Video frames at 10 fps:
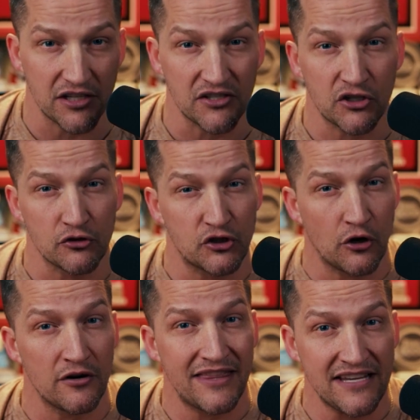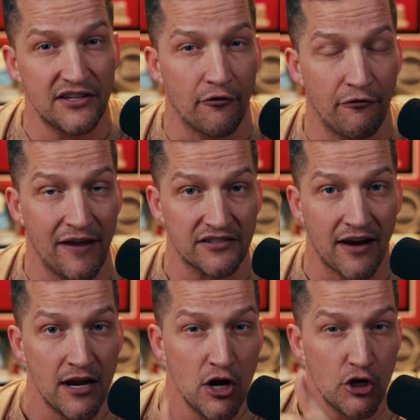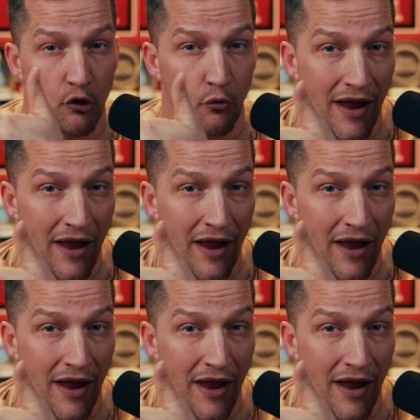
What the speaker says: Because there's certain things that are fixed, right? Your